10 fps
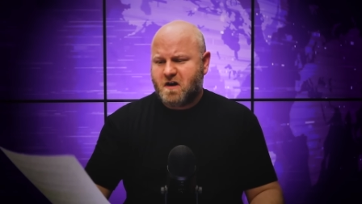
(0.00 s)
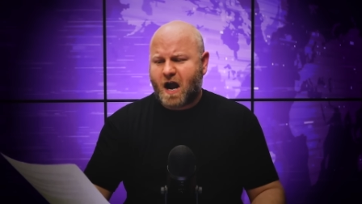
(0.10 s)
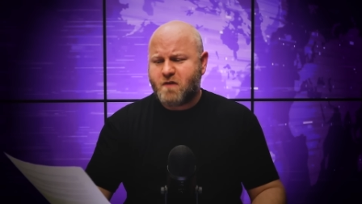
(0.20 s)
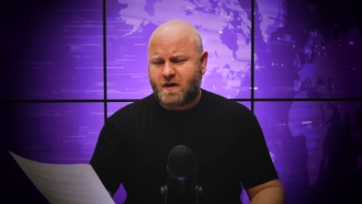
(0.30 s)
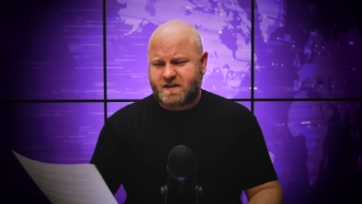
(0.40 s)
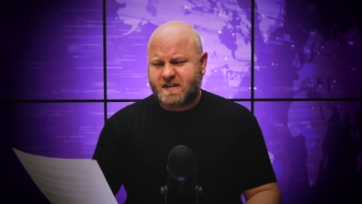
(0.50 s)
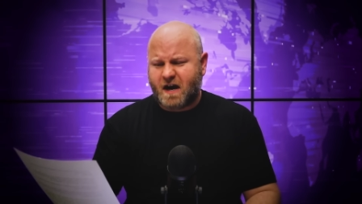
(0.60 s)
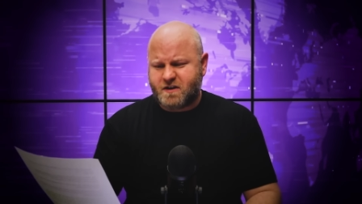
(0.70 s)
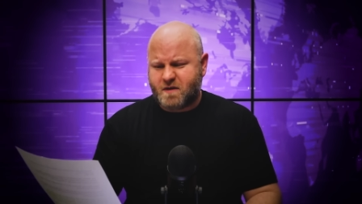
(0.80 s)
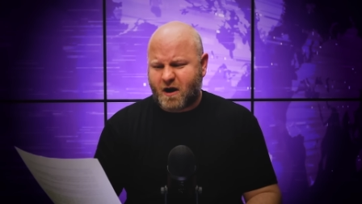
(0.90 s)
I want to
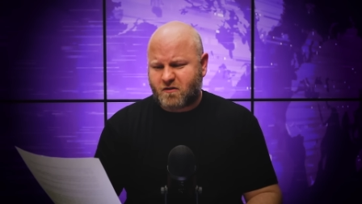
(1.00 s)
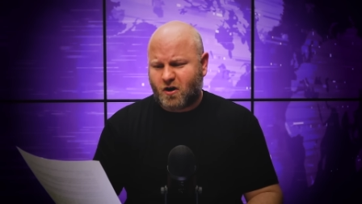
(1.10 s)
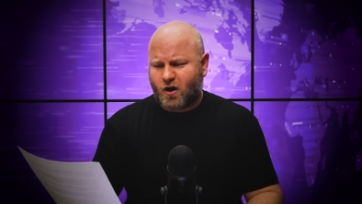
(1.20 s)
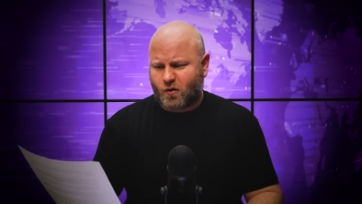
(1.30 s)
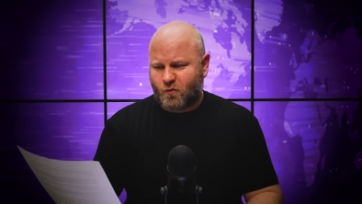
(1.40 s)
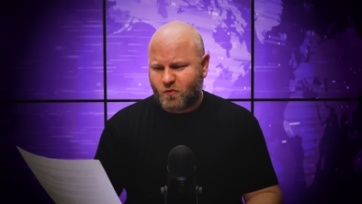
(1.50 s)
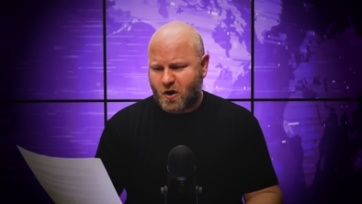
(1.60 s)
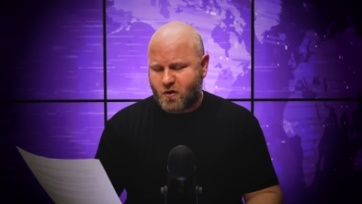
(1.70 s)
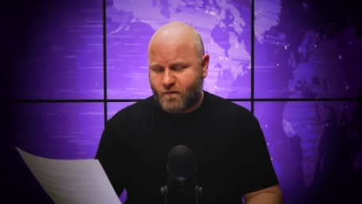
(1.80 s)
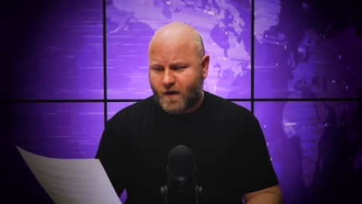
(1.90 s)
tell you about Karl
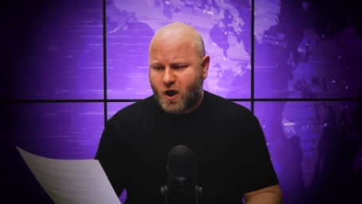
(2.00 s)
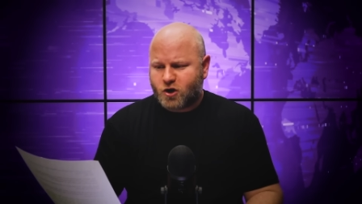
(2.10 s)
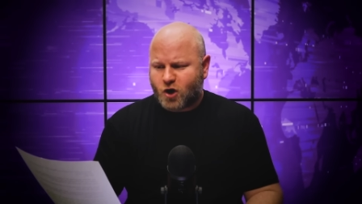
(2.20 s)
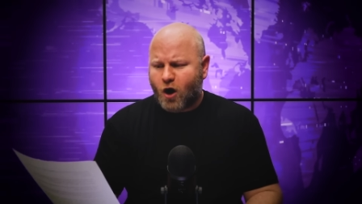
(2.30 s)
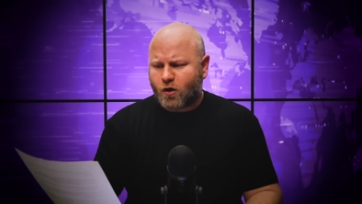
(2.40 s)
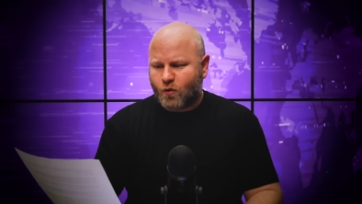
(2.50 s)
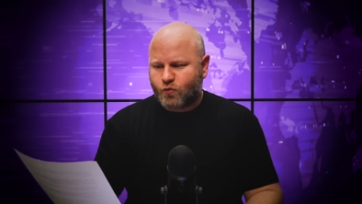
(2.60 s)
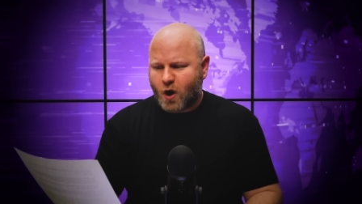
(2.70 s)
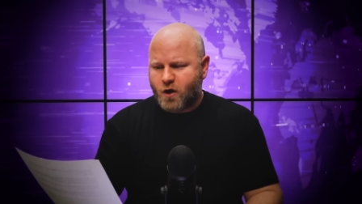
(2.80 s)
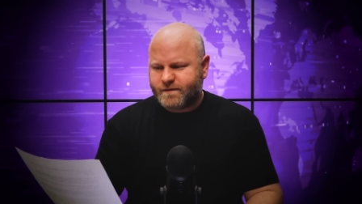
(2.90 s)
Rove. Karl
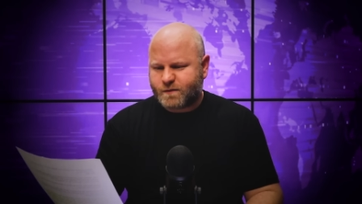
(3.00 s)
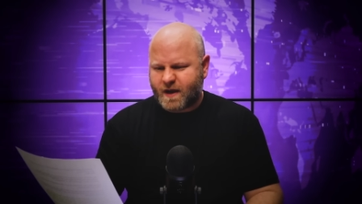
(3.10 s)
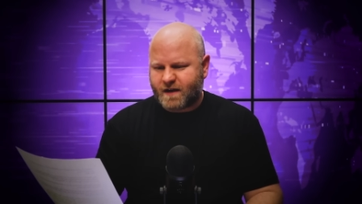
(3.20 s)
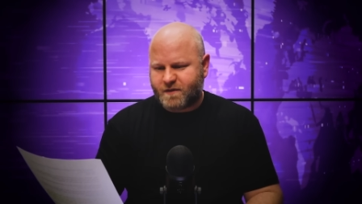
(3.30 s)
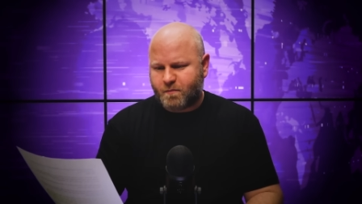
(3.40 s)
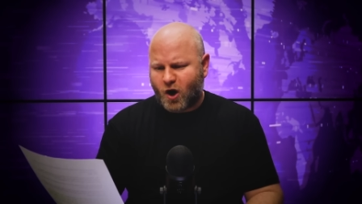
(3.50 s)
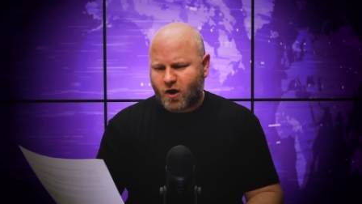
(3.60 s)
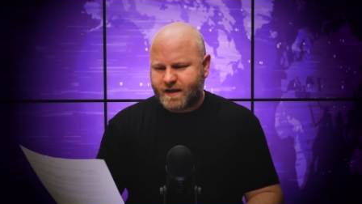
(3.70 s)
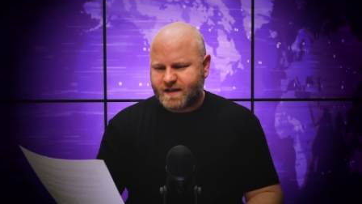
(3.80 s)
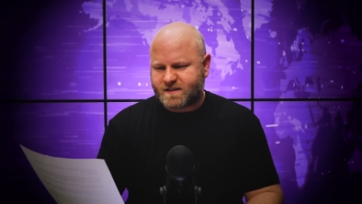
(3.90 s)
Rove's wing of the
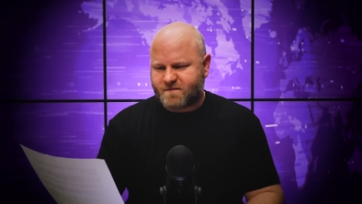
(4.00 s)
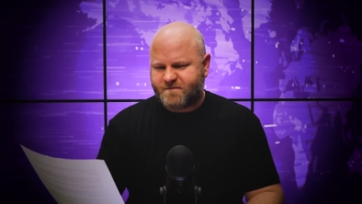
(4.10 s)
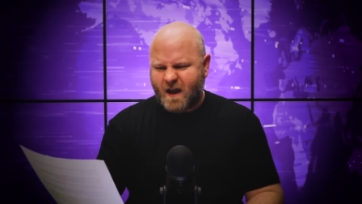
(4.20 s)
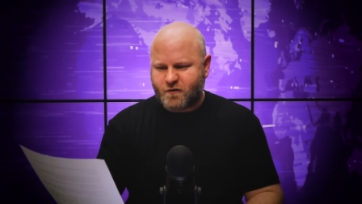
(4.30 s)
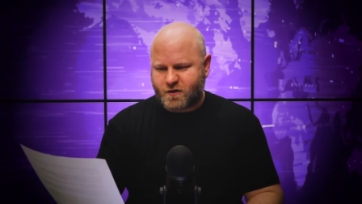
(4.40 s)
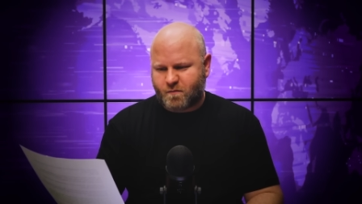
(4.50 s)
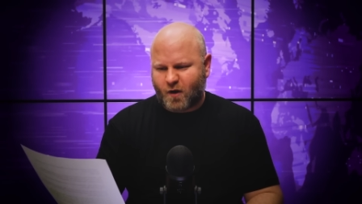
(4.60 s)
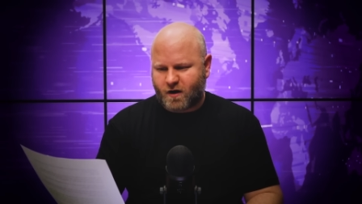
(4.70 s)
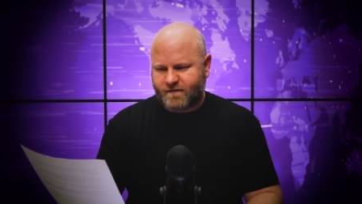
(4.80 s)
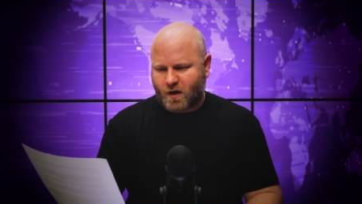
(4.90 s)
party is the failure
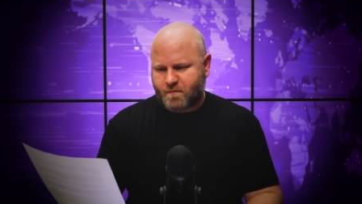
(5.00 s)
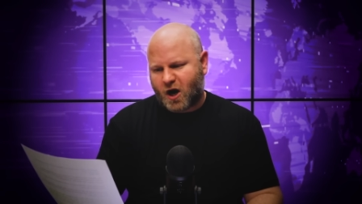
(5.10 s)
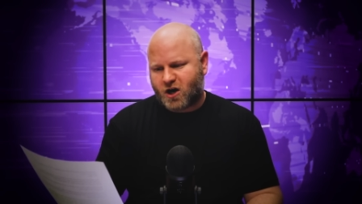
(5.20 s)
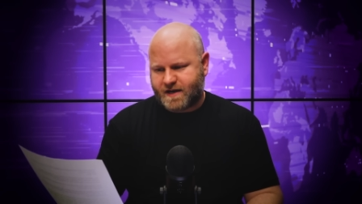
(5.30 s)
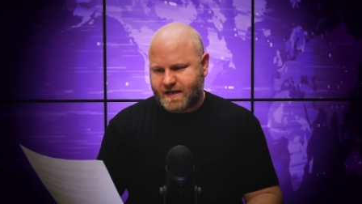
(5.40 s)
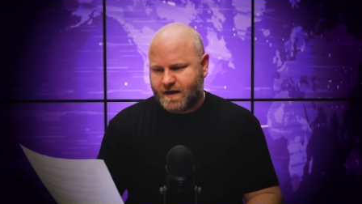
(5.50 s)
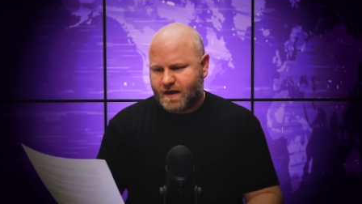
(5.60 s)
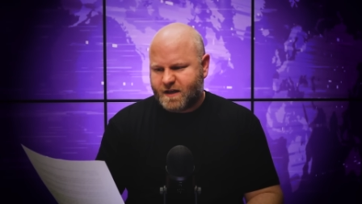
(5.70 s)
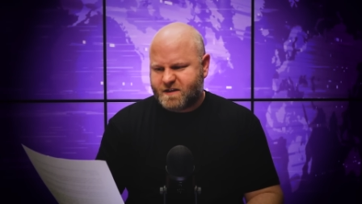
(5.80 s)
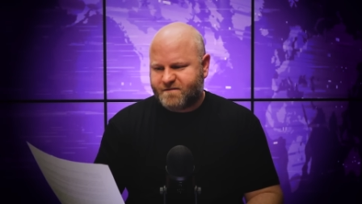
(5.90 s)
part of our party.
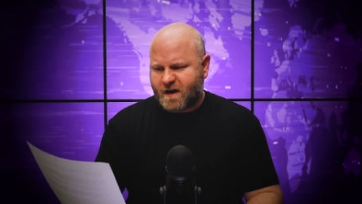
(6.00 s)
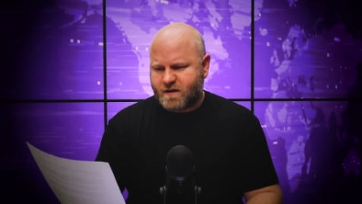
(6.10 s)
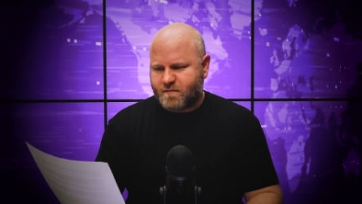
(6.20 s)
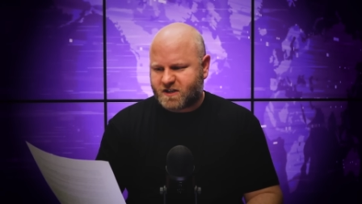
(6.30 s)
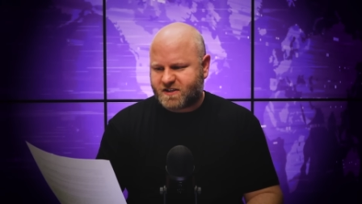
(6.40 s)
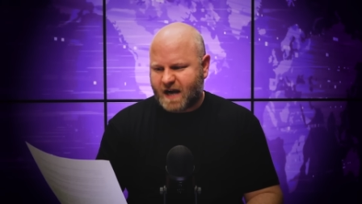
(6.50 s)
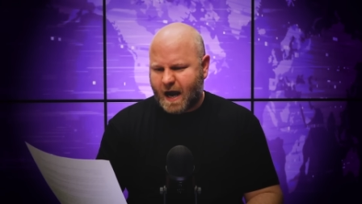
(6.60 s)
They're very much the